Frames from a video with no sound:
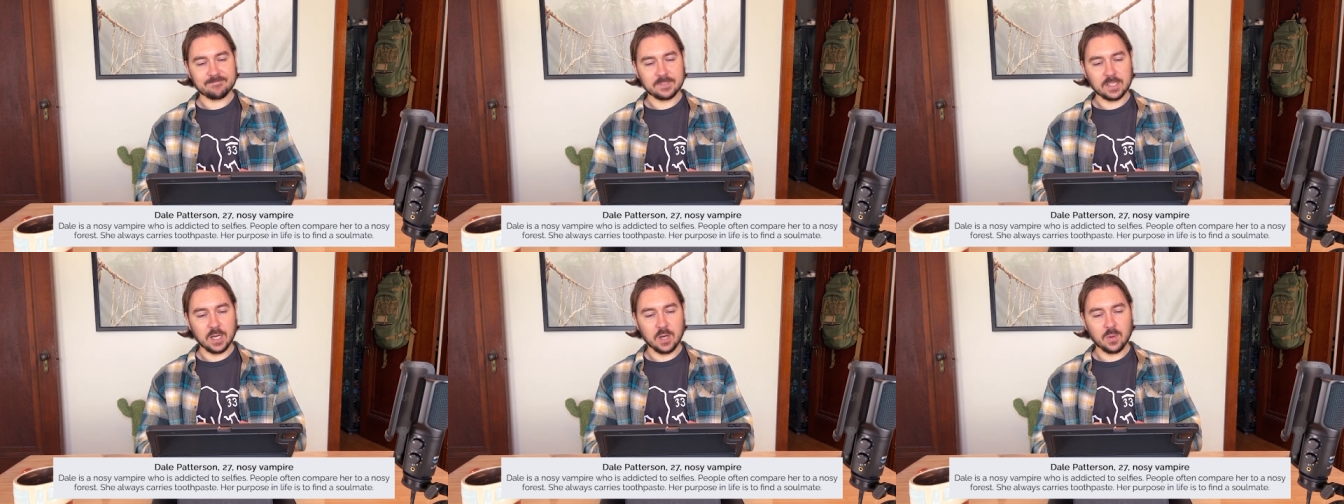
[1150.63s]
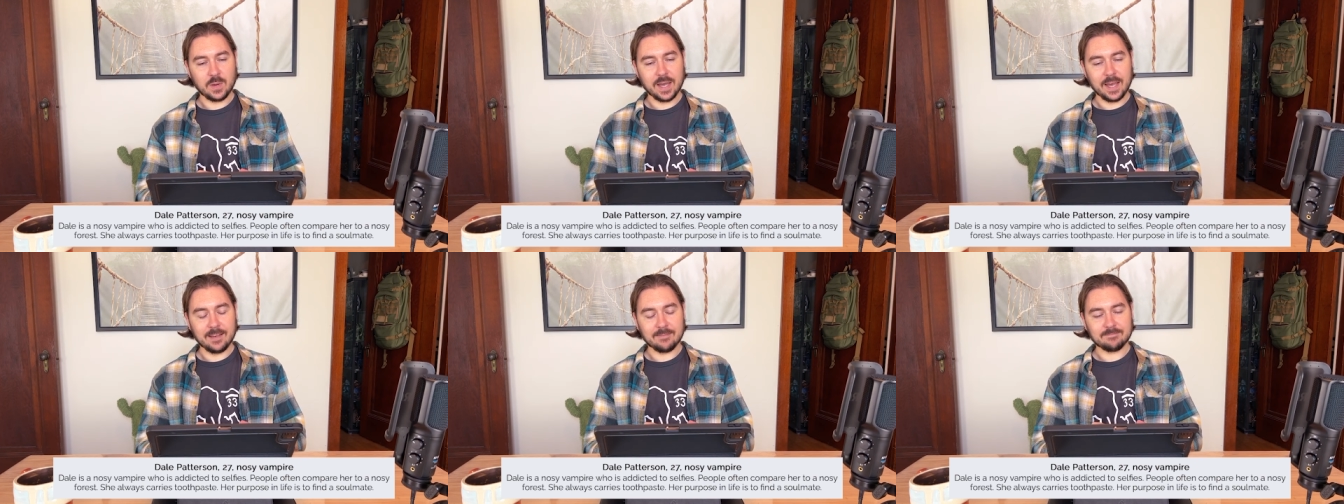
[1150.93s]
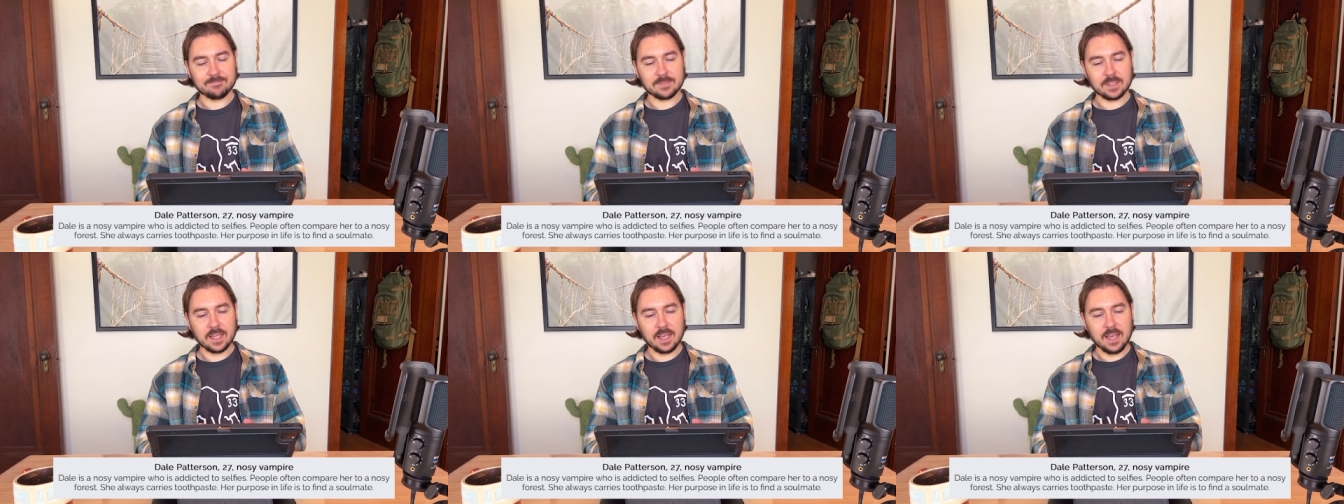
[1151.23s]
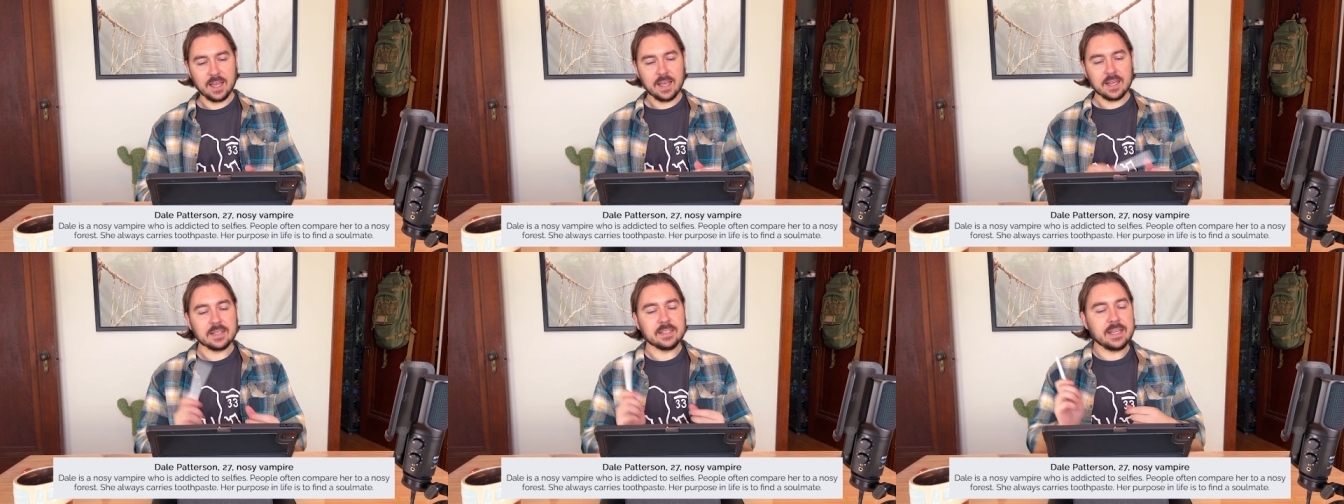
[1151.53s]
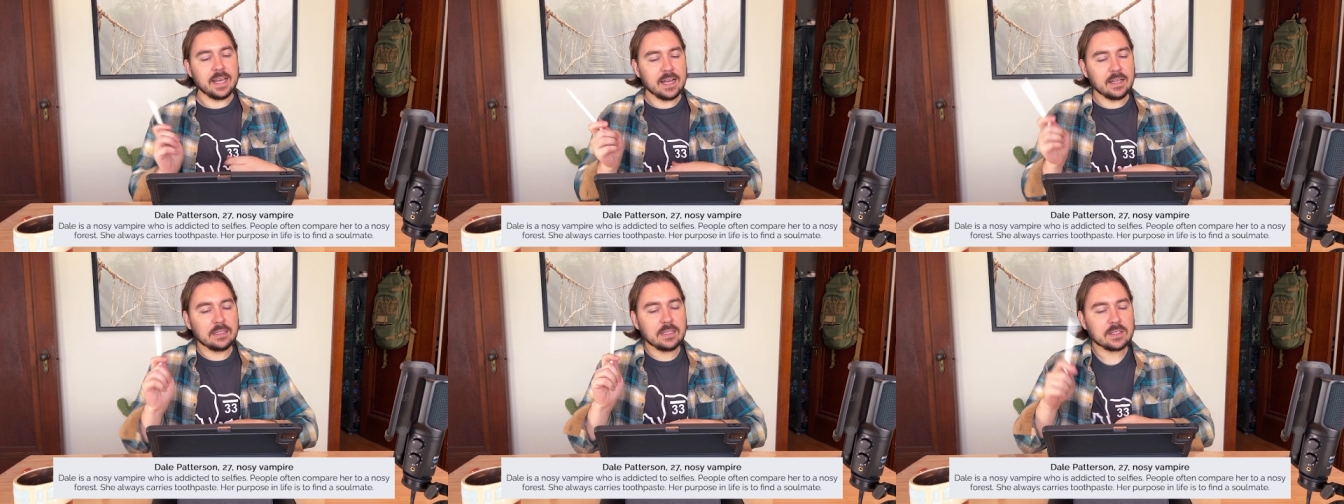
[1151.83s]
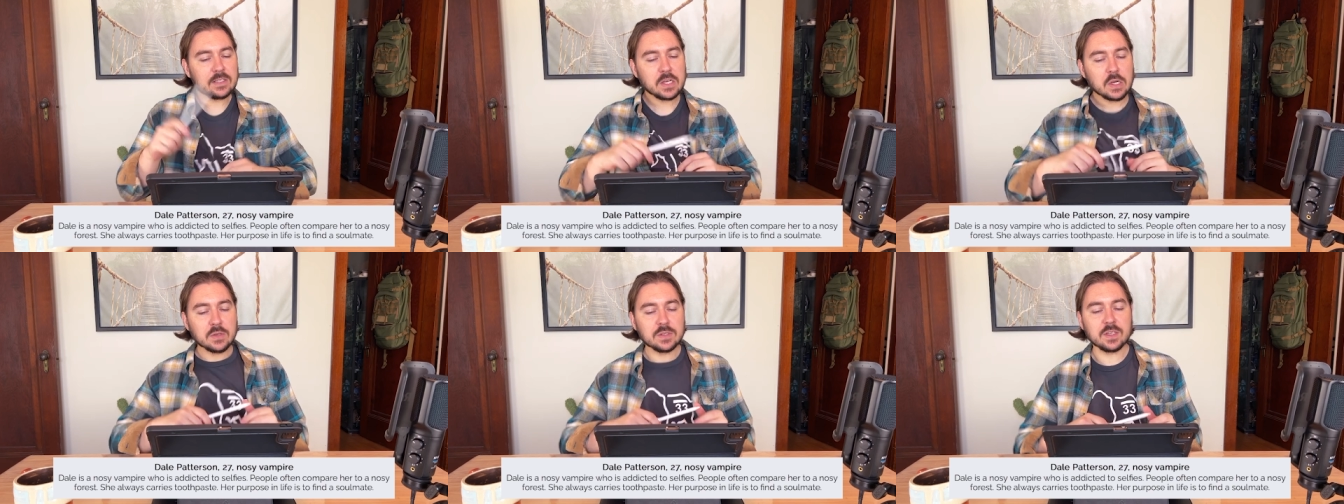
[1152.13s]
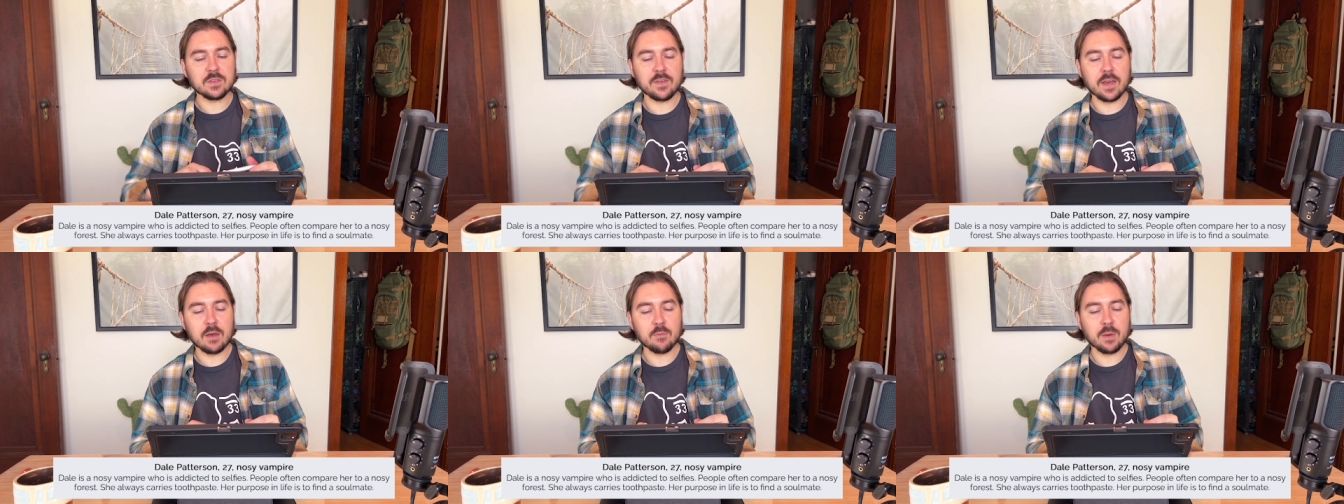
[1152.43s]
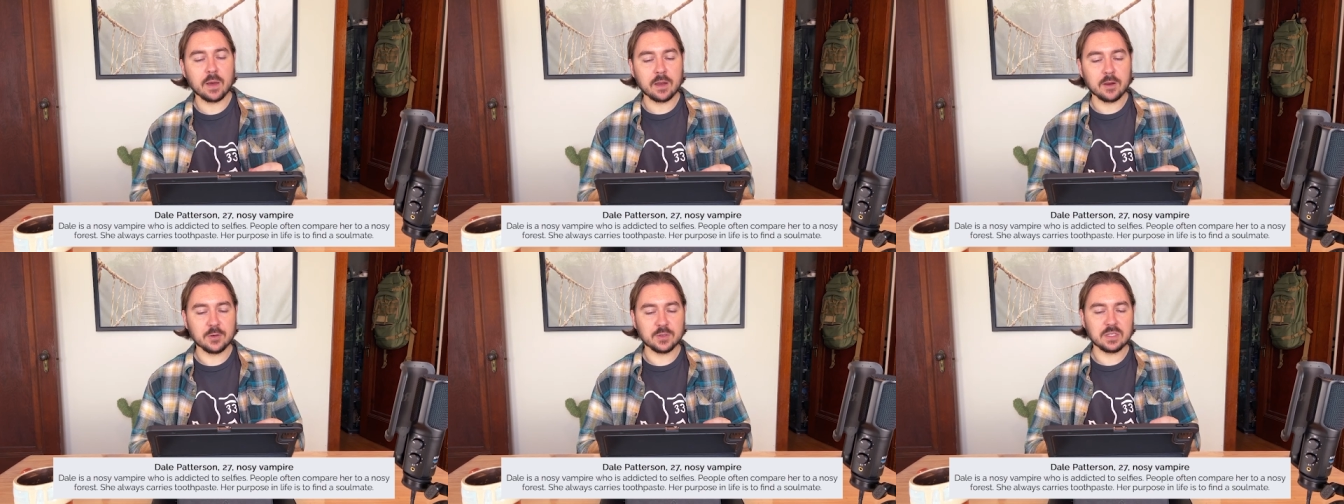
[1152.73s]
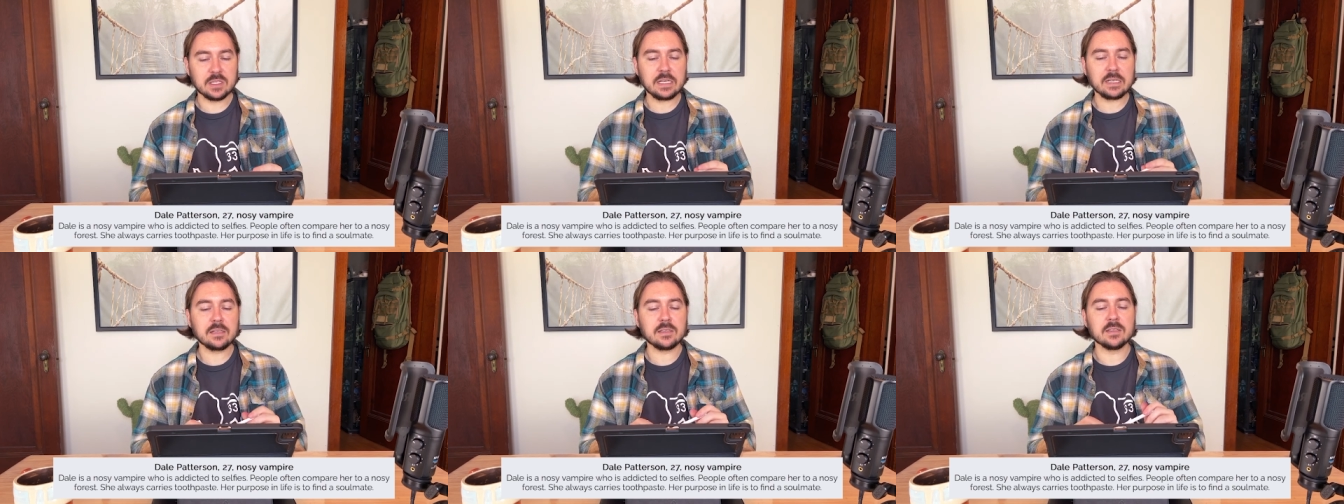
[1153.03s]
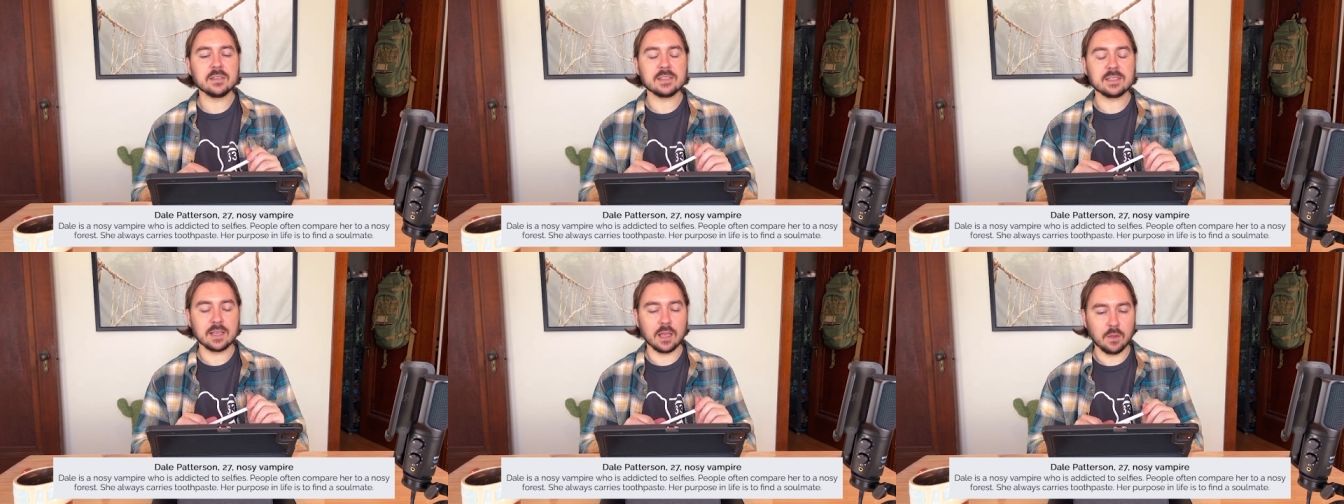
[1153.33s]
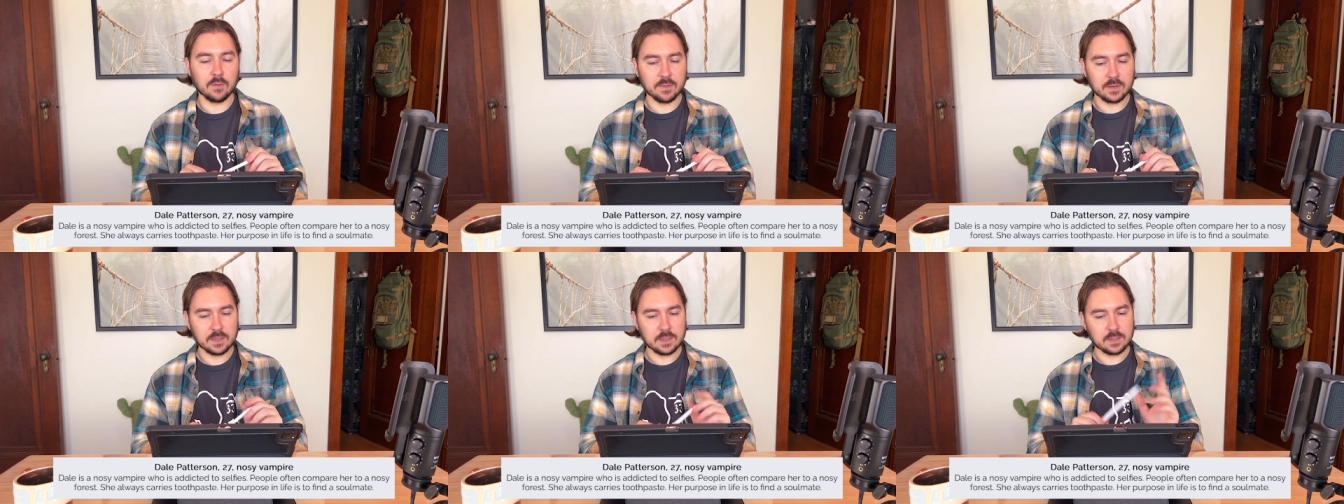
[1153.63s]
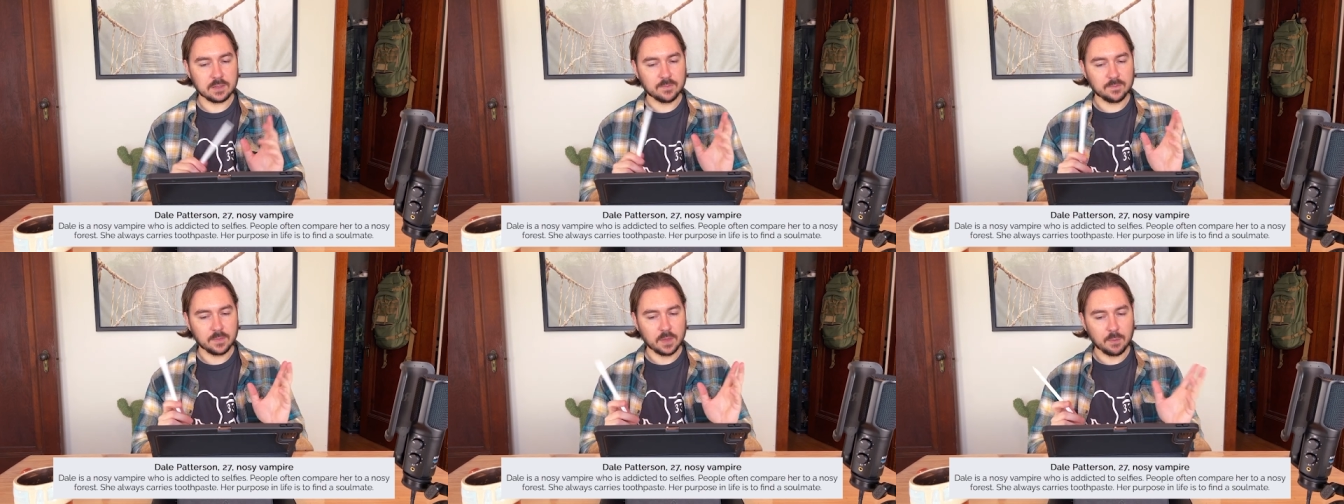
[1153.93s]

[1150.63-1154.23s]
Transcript: Okay. Dale is a nosy vampire who's addicted to selfies.